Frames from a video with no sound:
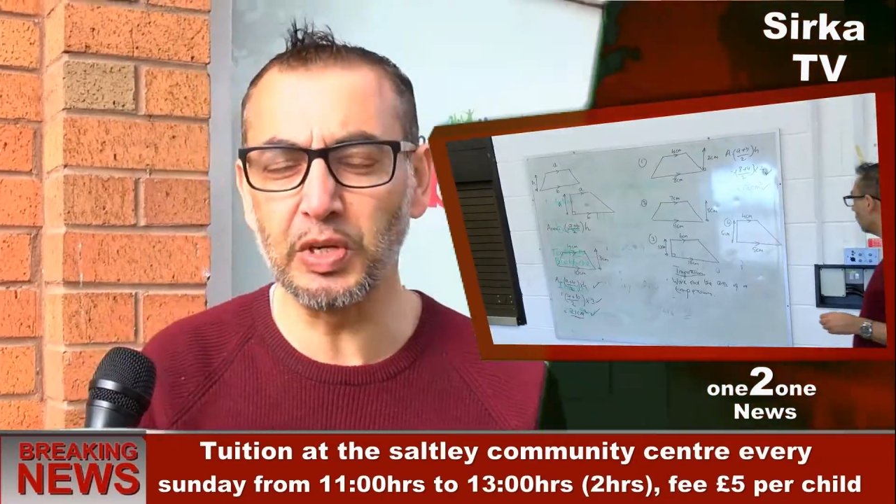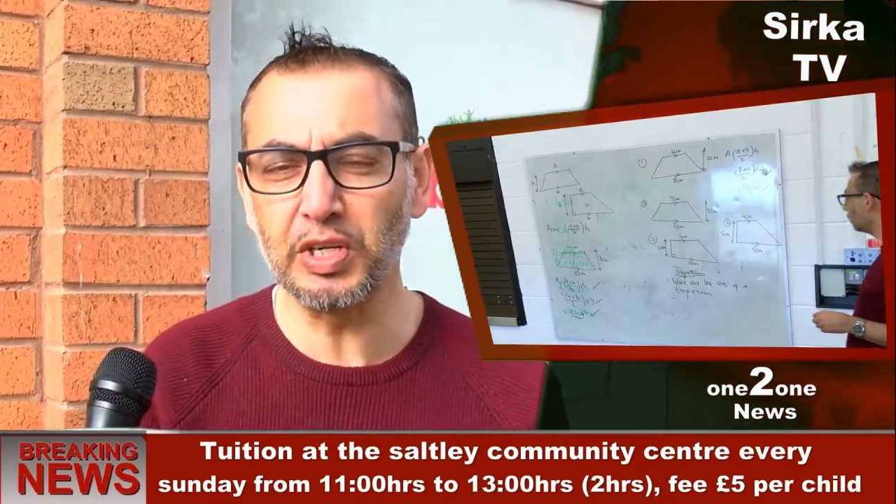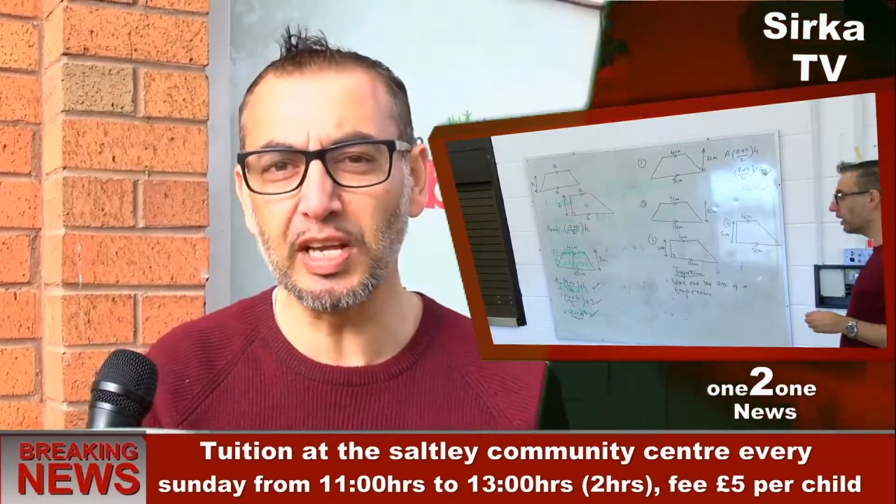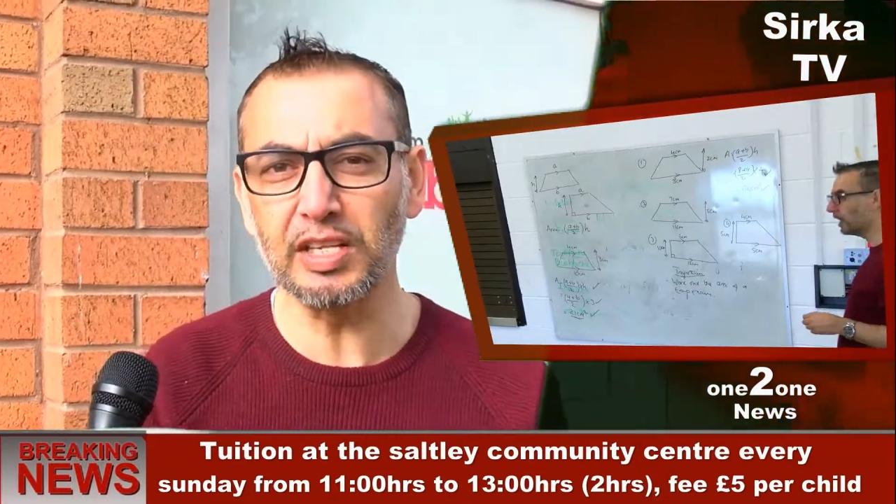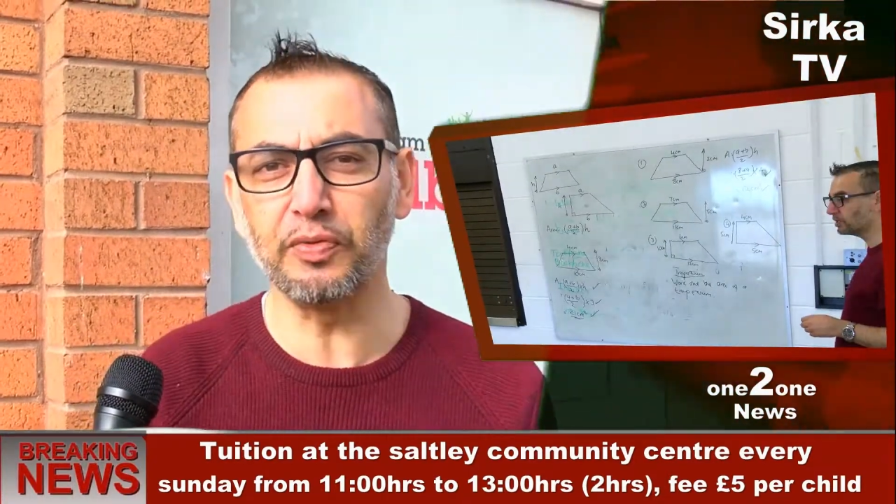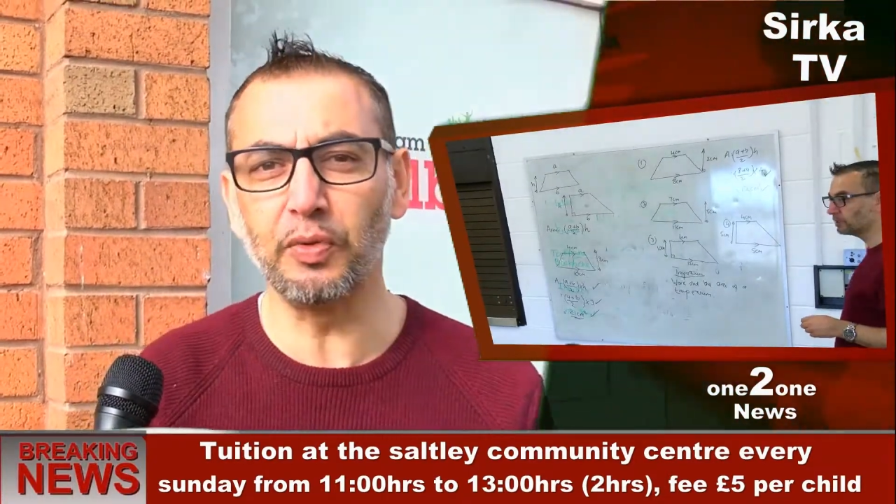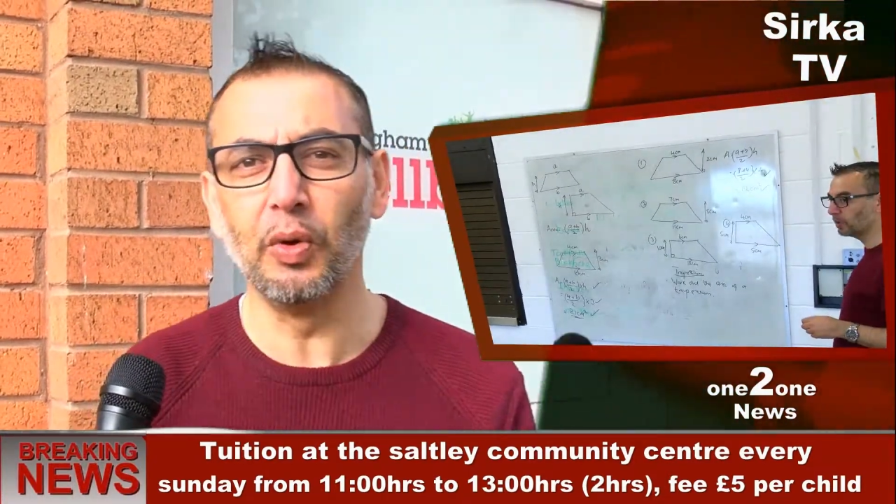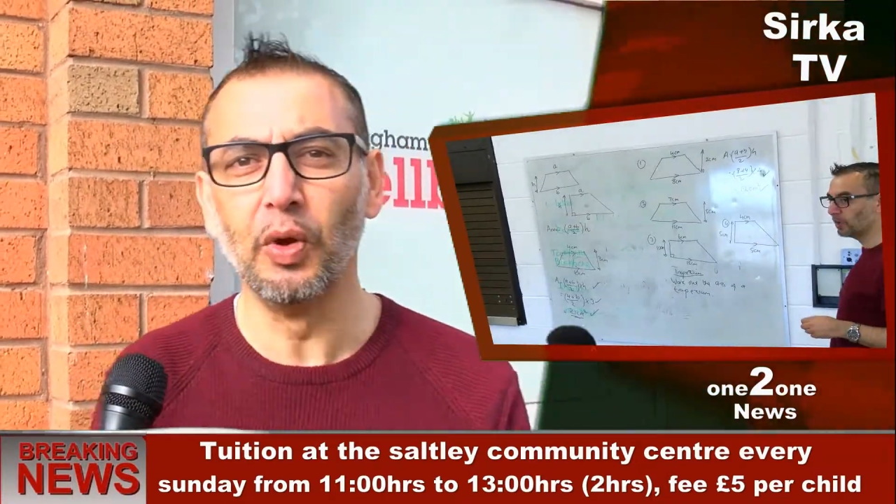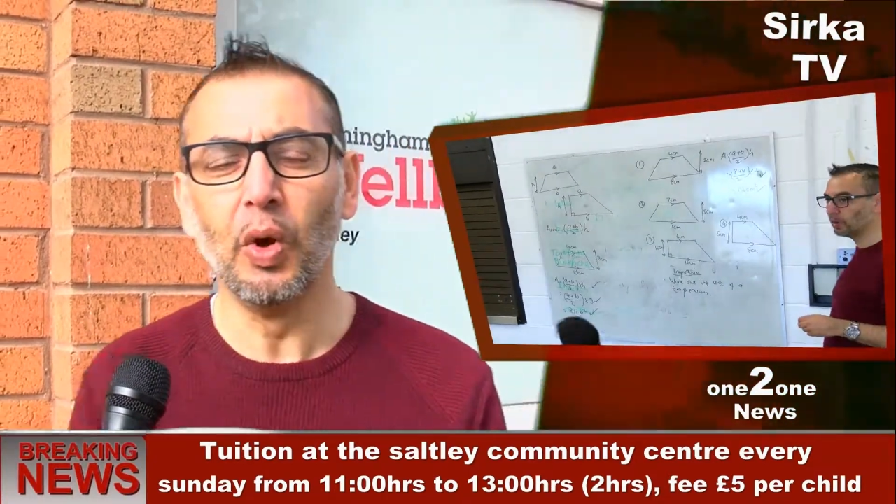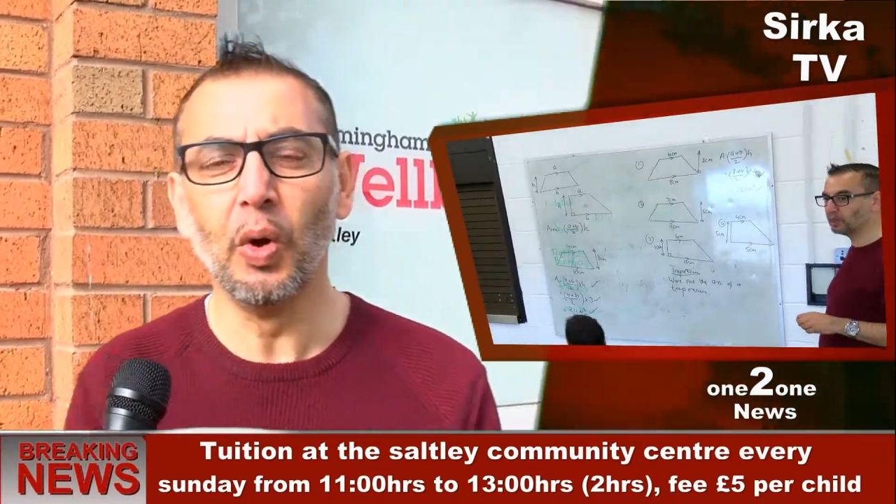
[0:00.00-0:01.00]
We cater
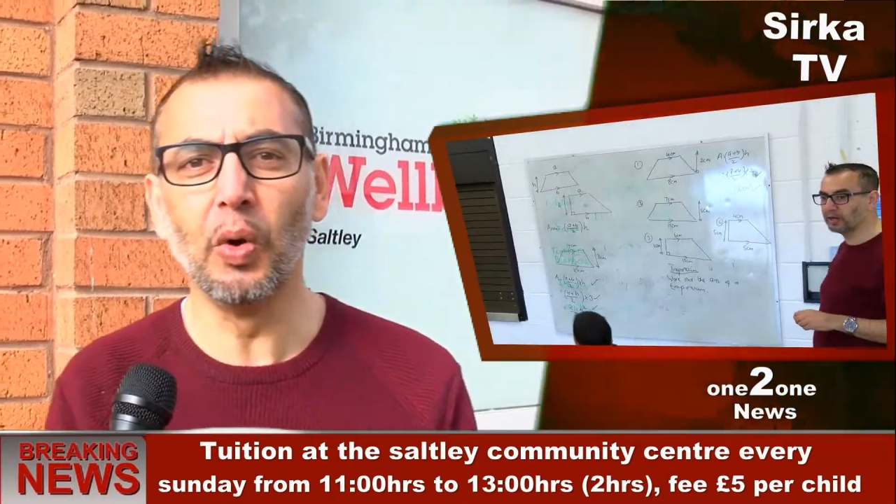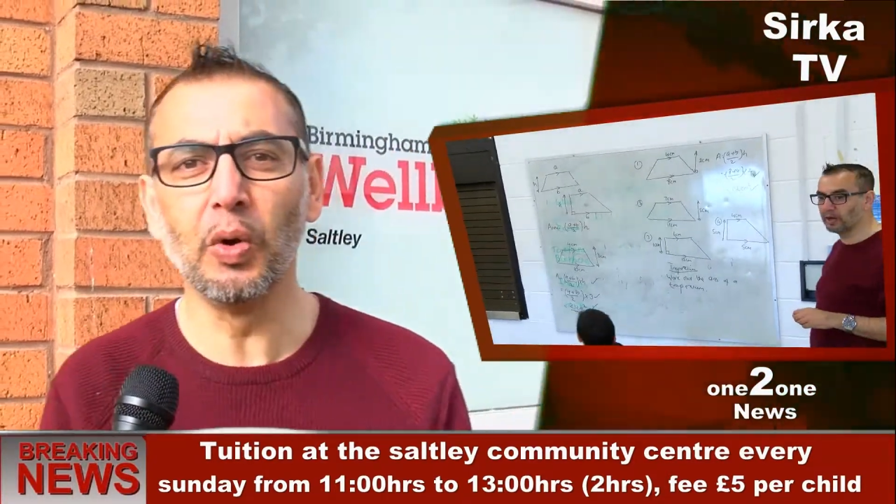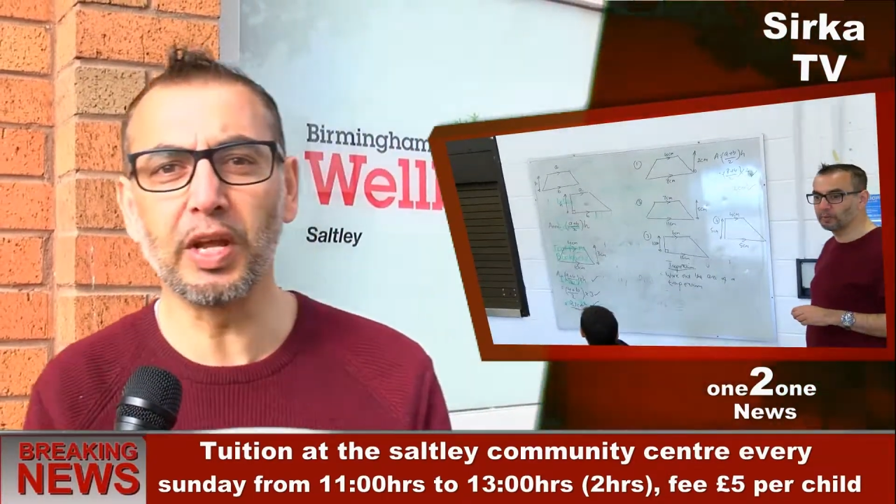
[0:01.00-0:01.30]
for all